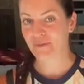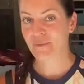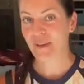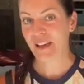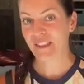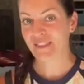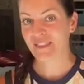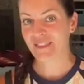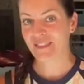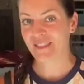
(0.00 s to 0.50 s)

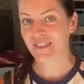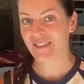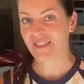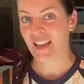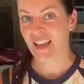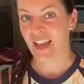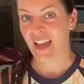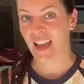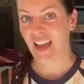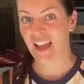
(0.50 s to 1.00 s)
months
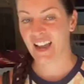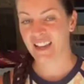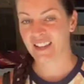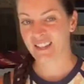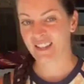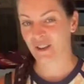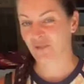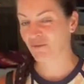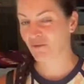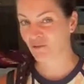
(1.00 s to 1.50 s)
and
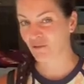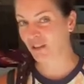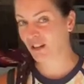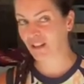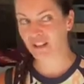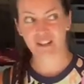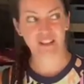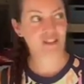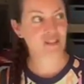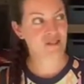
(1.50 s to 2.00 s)
have
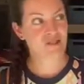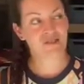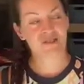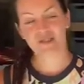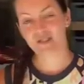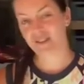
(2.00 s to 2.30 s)
really used